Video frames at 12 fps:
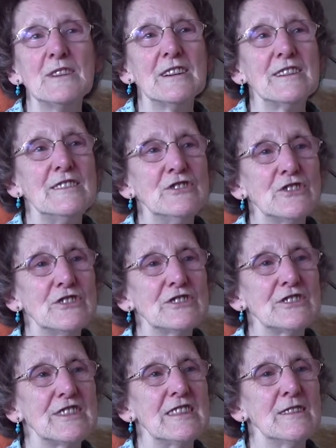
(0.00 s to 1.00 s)
we arranged to
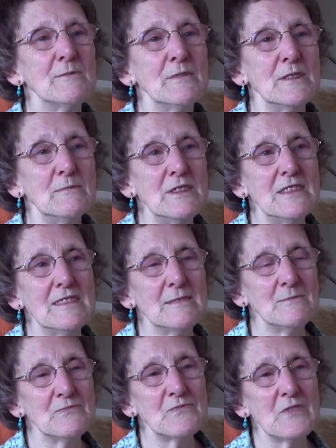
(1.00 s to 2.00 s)
see them and meet
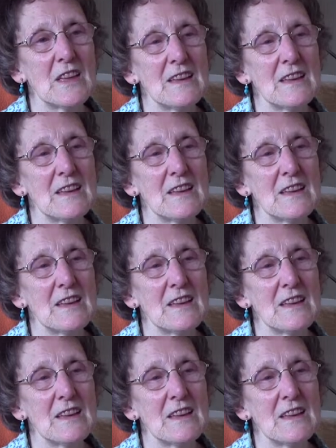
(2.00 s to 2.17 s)
them.